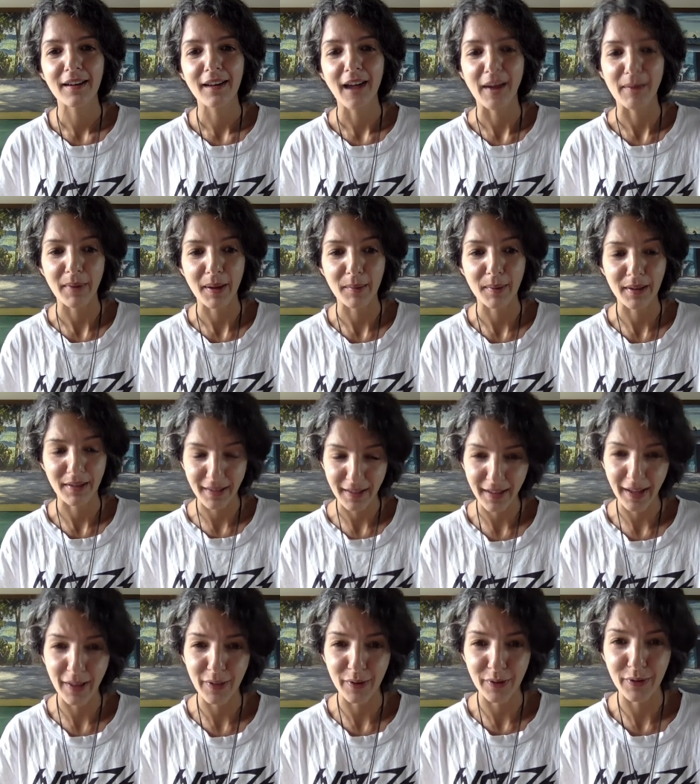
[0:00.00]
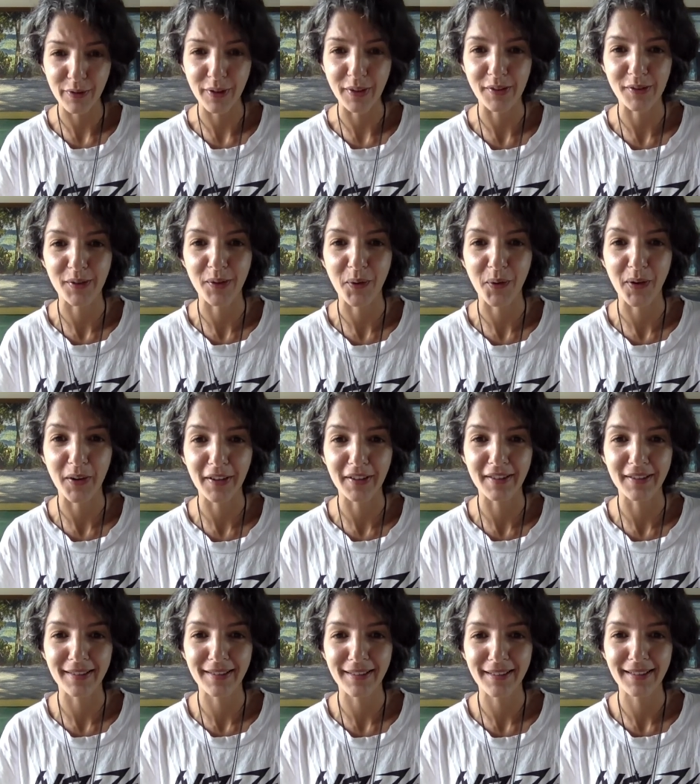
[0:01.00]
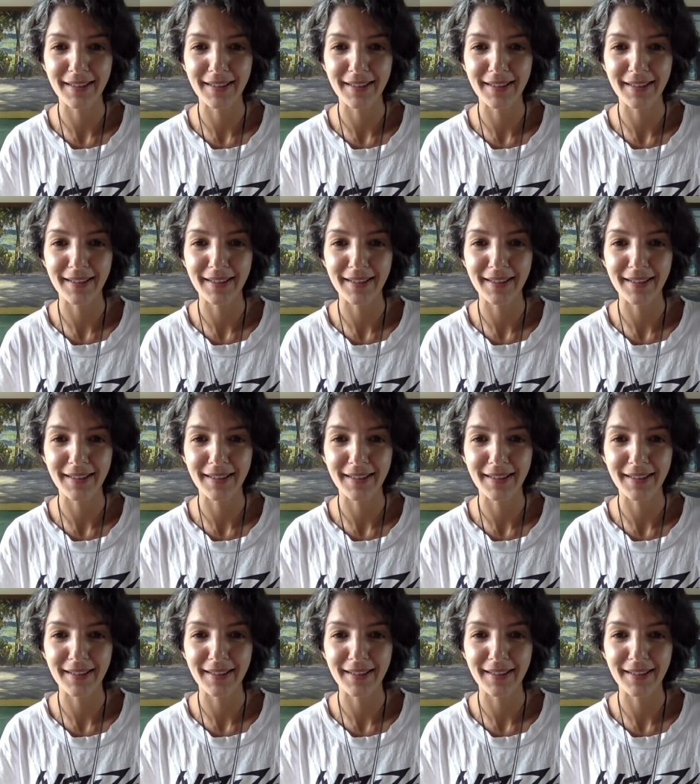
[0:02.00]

and maybe together freeze the world,